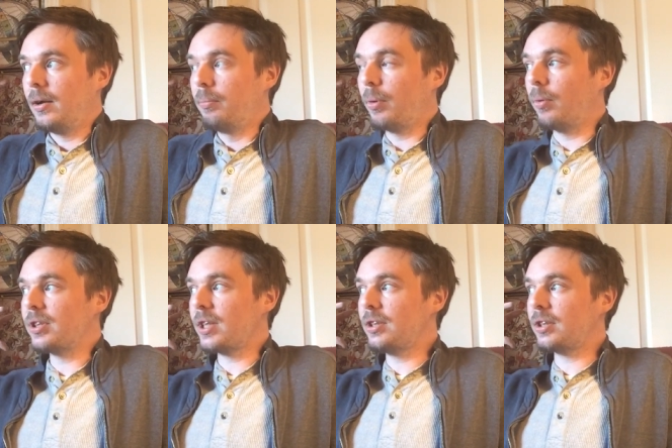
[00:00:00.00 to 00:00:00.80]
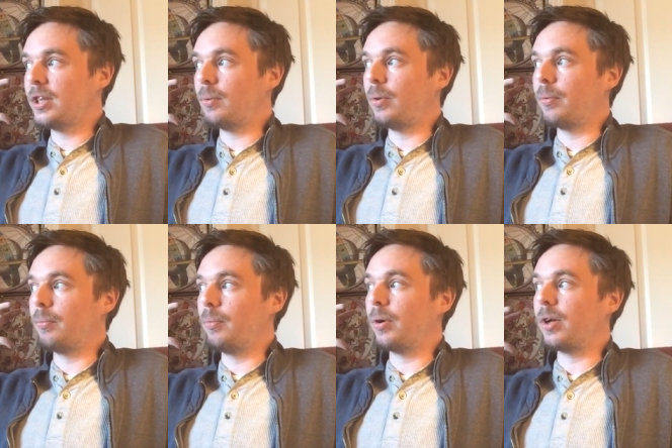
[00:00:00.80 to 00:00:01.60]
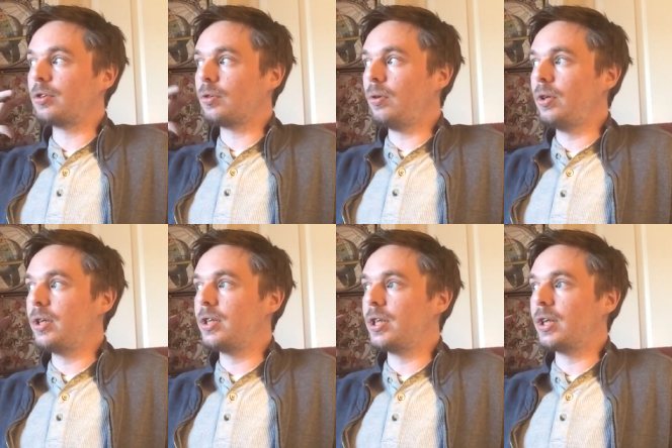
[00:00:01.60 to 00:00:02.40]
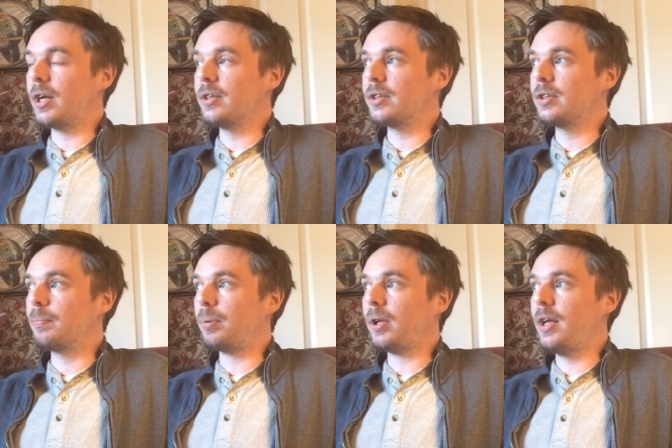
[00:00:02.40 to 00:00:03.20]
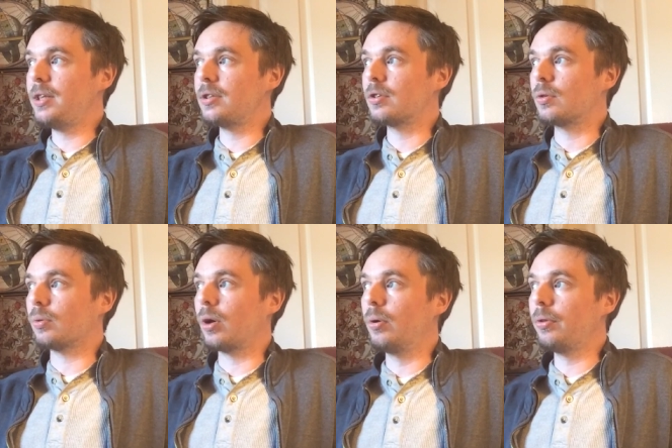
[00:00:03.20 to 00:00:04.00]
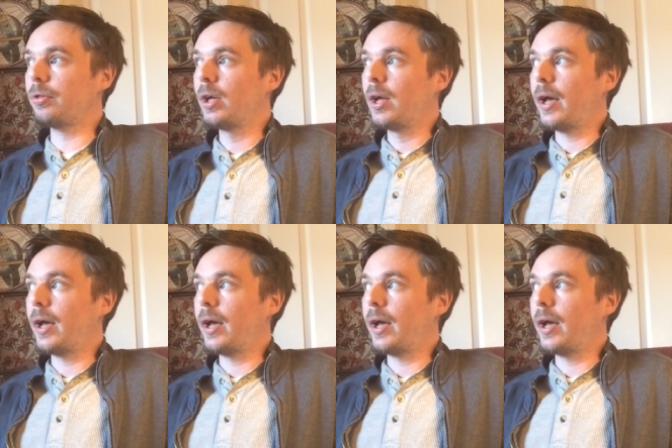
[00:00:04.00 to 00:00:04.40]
but essentially, what, what astrology does is it places growth